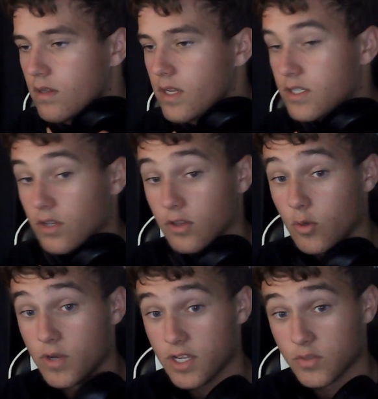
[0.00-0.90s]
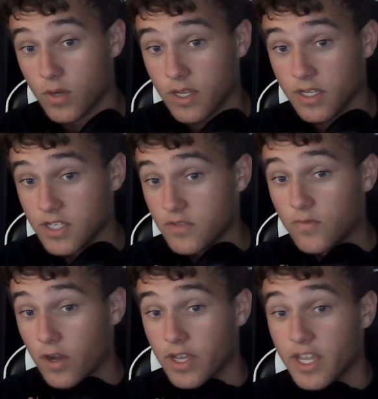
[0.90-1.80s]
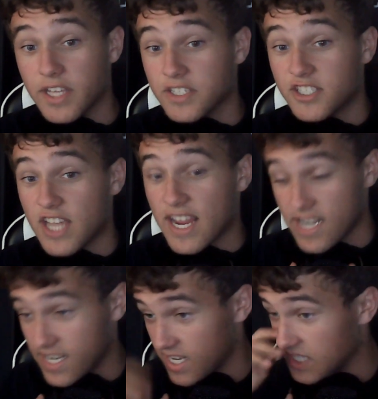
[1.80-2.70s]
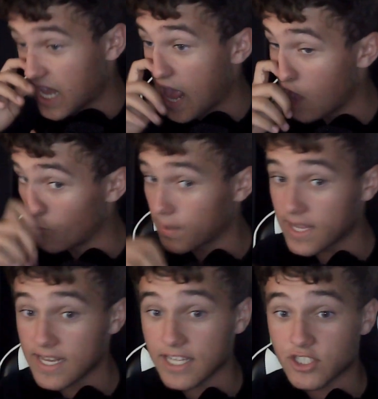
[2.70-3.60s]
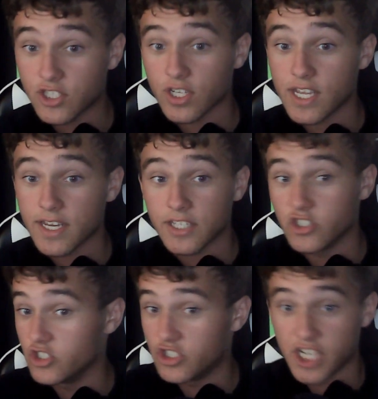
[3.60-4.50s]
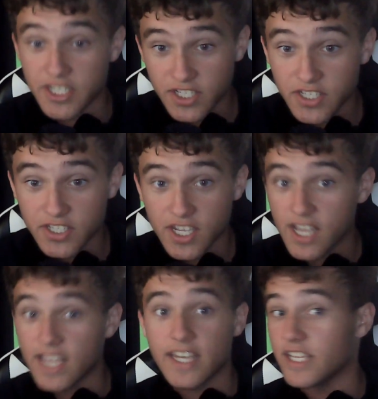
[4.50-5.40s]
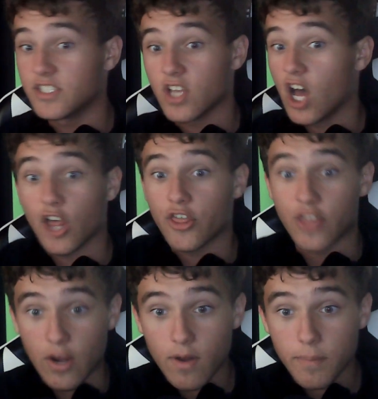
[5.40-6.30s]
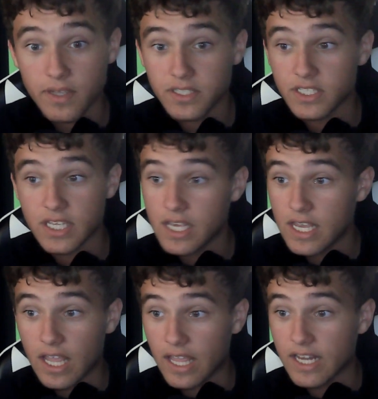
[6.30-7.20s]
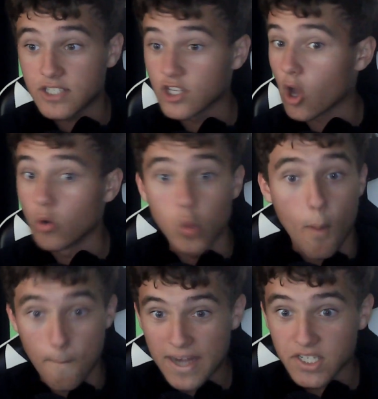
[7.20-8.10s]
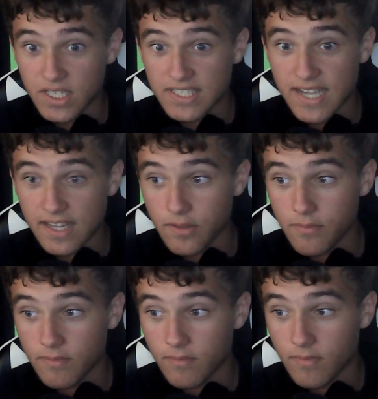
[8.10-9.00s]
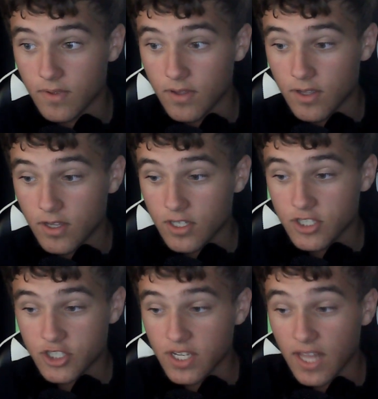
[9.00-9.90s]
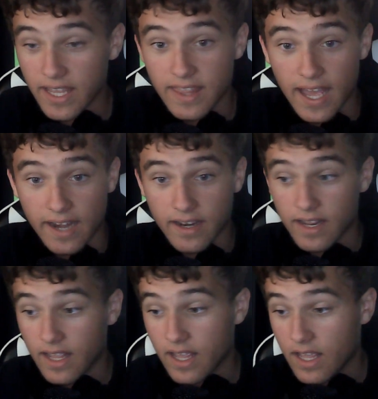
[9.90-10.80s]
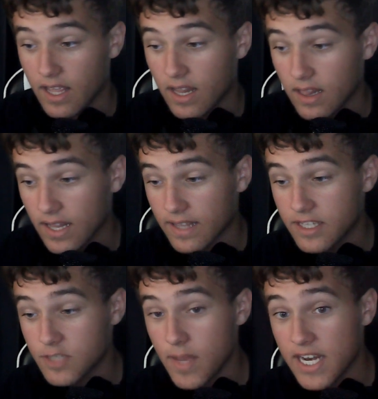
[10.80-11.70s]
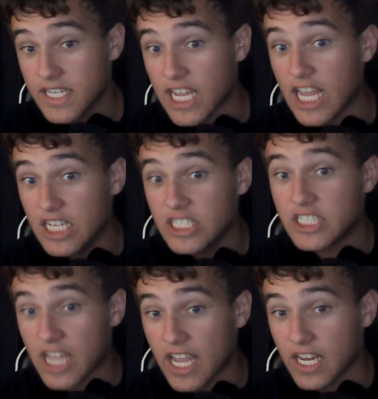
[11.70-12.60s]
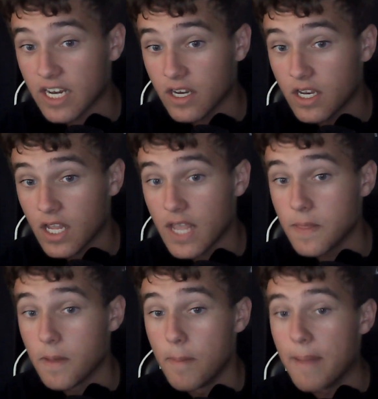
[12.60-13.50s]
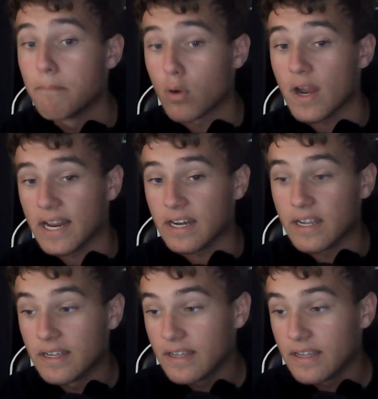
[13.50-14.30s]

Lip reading: He's a loony is what he is. He's fucking insane. He needs help. He needs Jesus. He needs a therapist. He needs to go to a mental asylum. Shit like that. Like, this man is insane in the membrane.